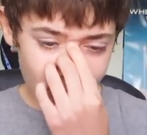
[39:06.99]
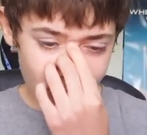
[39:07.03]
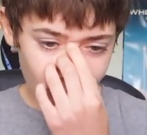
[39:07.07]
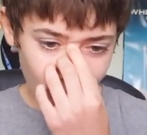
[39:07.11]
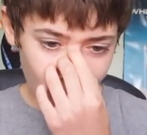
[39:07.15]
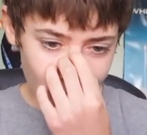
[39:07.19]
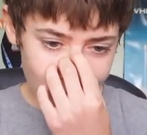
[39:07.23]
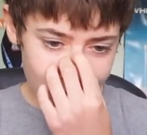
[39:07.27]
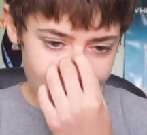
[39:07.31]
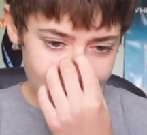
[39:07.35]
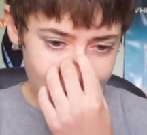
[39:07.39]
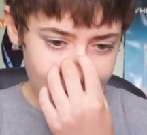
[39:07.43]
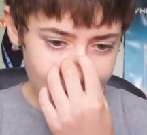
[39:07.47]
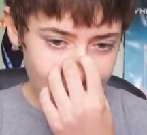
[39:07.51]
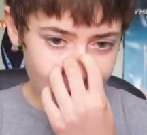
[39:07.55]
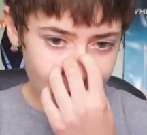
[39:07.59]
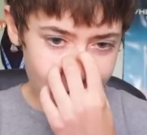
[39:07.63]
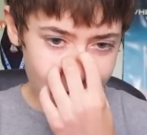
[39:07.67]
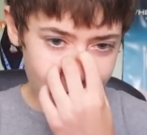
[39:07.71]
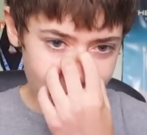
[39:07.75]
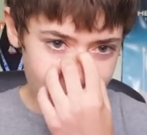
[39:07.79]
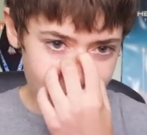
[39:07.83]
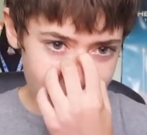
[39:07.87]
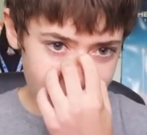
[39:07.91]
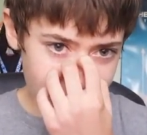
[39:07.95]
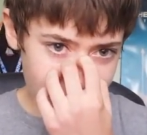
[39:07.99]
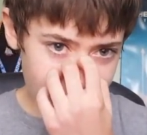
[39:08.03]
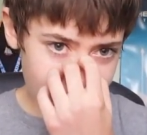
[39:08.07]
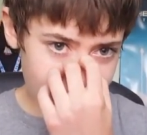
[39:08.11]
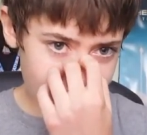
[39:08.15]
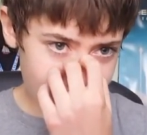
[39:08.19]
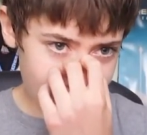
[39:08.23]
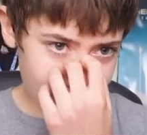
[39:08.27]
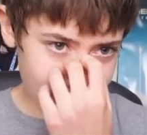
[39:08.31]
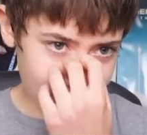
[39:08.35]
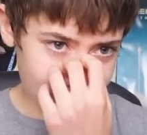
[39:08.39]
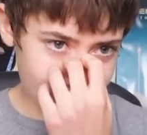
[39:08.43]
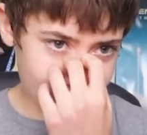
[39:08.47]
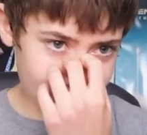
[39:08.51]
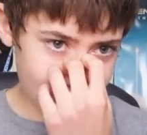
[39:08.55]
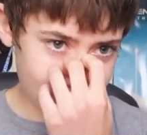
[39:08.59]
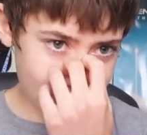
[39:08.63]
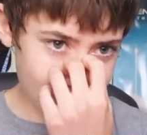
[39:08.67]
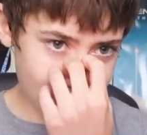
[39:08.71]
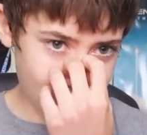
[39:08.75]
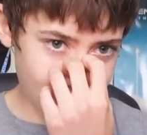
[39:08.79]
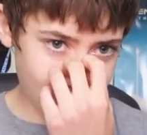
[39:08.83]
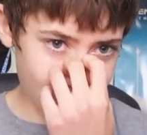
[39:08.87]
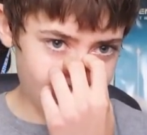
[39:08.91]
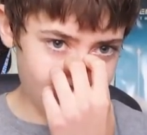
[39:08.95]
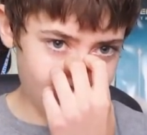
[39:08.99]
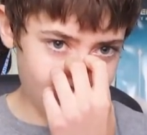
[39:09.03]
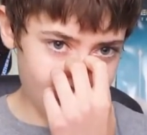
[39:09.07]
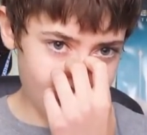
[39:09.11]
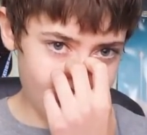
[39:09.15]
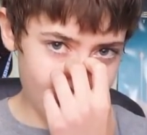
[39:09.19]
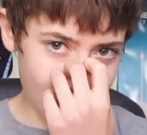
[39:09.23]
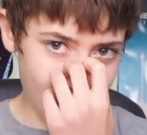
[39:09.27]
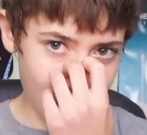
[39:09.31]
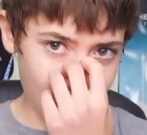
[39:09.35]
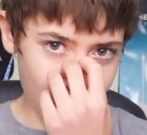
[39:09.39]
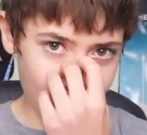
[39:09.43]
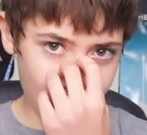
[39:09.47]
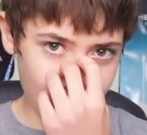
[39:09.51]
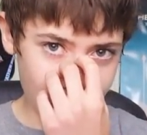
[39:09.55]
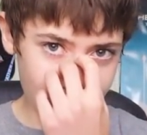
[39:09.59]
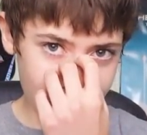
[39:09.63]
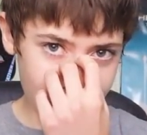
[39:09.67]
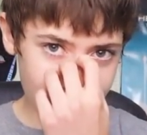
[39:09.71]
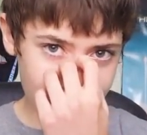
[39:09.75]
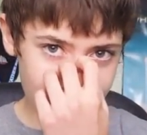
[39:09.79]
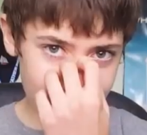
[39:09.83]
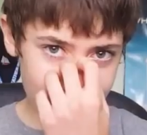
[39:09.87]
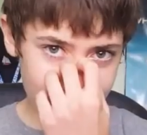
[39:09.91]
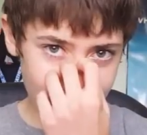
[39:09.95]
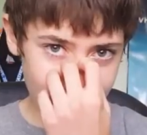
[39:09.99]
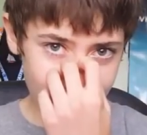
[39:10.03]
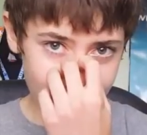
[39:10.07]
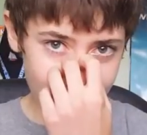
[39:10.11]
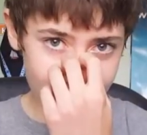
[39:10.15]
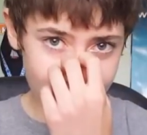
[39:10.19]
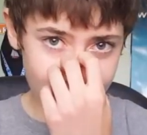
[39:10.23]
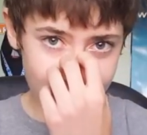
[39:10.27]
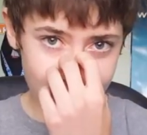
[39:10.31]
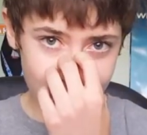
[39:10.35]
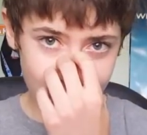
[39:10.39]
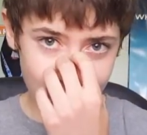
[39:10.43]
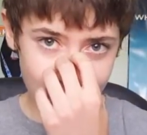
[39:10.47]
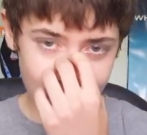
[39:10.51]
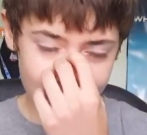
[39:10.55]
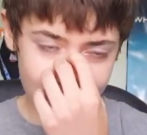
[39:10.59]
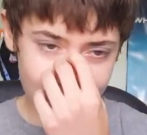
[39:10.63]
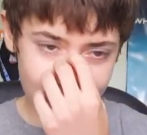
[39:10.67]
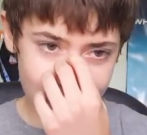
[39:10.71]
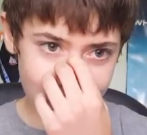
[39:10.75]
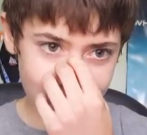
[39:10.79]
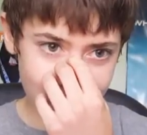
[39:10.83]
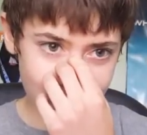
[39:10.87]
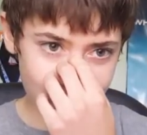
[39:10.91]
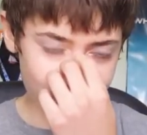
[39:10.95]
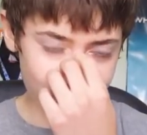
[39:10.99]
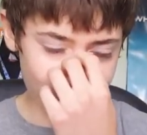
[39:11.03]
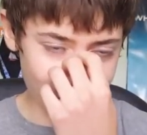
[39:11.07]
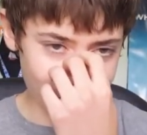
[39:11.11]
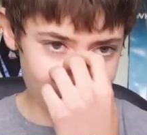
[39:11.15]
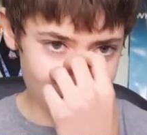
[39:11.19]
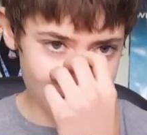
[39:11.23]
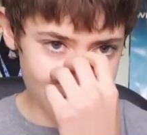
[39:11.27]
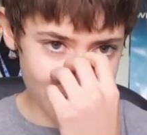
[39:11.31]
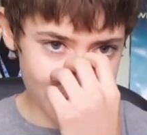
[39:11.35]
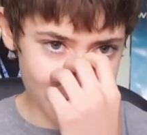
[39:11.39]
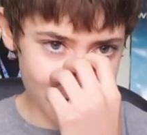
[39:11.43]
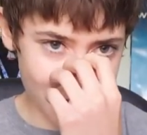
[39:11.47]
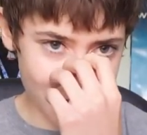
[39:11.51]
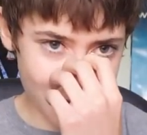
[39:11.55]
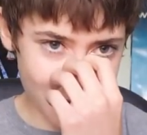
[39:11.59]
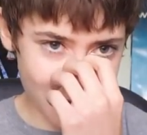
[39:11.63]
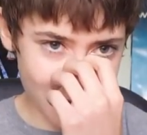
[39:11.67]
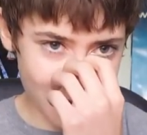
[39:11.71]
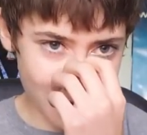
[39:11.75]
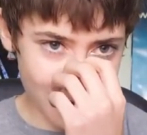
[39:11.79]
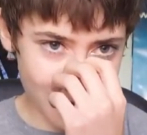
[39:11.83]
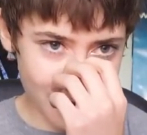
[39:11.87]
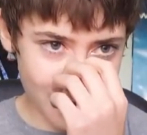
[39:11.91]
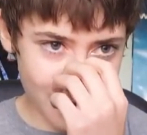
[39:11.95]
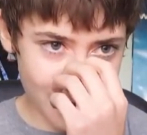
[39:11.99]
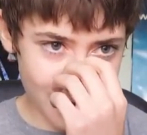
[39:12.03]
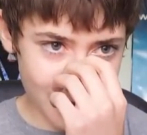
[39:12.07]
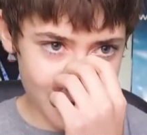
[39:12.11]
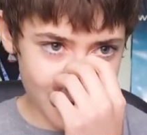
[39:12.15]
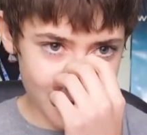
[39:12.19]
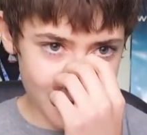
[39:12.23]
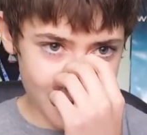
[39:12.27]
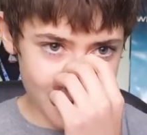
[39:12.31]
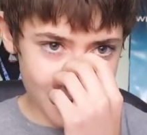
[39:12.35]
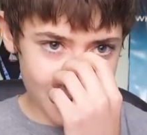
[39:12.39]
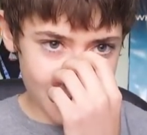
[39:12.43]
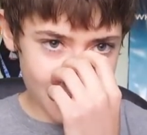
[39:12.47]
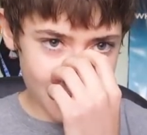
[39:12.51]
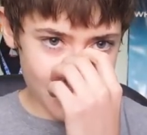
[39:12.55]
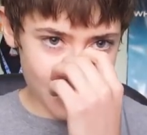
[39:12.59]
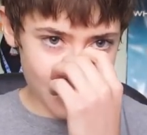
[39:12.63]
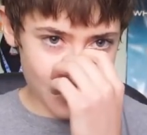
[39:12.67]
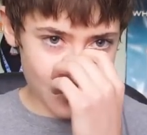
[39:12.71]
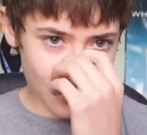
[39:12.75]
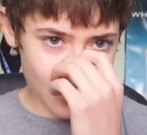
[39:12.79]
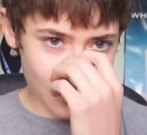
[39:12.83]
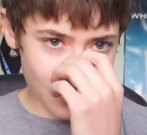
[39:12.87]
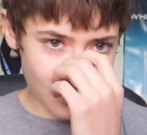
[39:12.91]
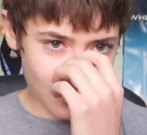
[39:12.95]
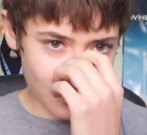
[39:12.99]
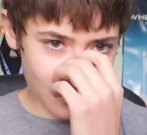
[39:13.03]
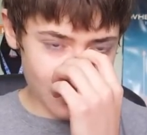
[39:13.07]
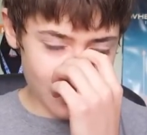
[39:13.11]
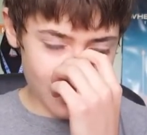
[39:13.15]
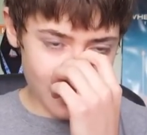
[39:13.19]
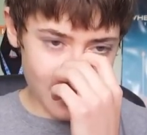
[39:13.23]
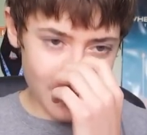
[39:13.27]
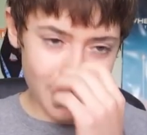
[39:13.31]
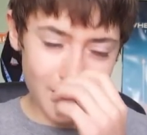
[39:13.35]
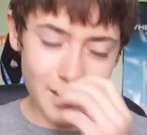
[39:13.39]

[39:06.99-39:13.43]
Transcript: watching that video and seeing really how much I have changed as a person just